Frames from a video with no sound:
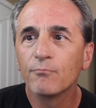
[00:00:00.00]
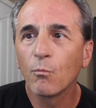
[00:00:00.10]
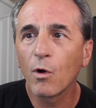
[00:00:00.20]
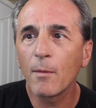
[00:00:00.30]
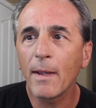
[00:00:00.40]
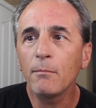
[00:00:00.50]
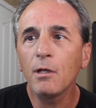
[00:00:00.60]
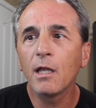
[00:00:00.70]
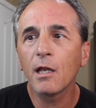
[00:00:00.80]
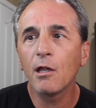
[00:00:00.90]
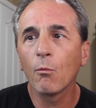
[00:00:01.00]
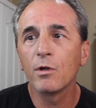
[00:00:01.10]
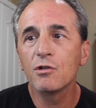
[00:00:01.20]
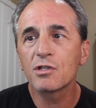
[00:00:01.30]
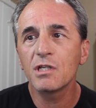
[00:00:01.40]
What I'm able to get here,
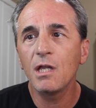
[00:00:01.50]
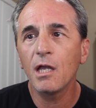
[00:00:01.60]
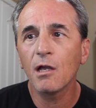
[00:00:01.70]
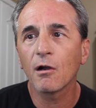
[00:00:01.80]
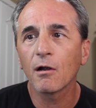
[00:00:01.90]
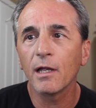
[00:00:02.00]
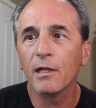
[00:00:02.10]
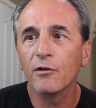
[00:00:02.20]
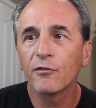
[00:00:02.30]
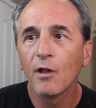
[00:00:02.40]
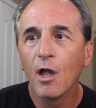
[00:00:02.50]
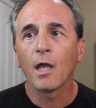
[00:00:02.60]
what you see here is